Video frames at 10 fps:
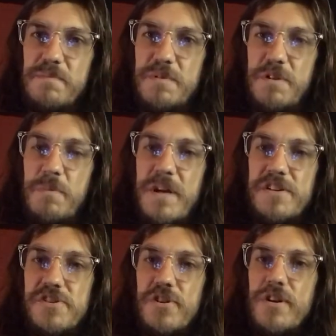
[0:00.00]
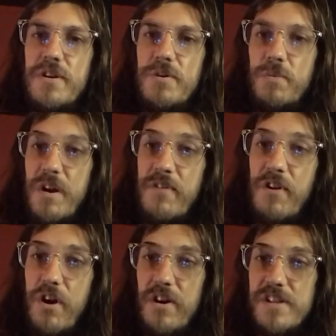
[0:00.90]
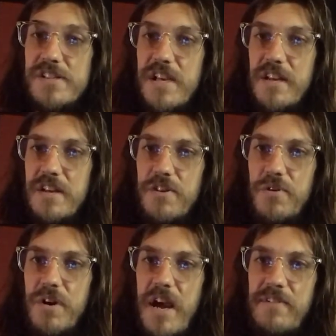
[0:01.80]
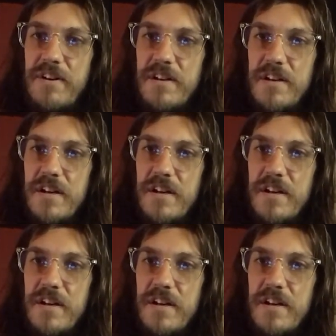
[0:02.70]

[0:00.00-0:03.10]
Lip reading: you make sure whatever artist that you're having